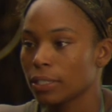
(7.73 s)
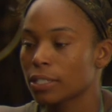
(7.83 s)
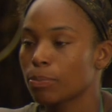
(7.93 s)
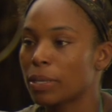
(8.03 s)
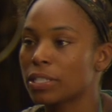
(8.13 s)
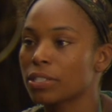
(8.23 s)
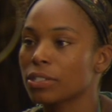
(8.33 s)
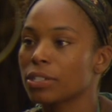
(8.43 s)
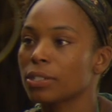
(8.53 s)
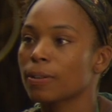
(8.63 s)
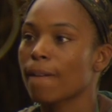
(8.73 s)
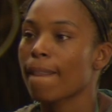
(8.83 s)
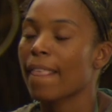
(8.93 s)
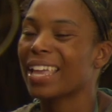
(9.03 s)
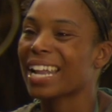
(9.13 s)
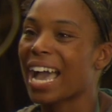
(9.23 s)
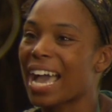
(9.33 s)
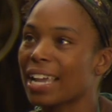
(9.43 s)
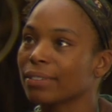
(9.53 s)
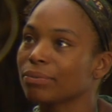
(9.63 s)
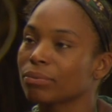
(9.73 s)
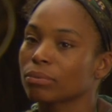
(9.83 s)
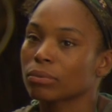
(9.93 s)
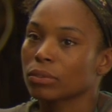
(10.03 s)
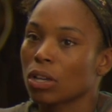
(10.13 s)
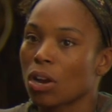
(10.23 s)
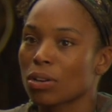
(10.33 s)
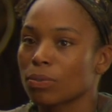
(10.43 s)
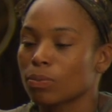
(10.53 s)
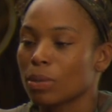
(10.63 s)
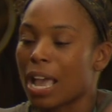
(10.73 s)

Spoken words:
Spencer and I are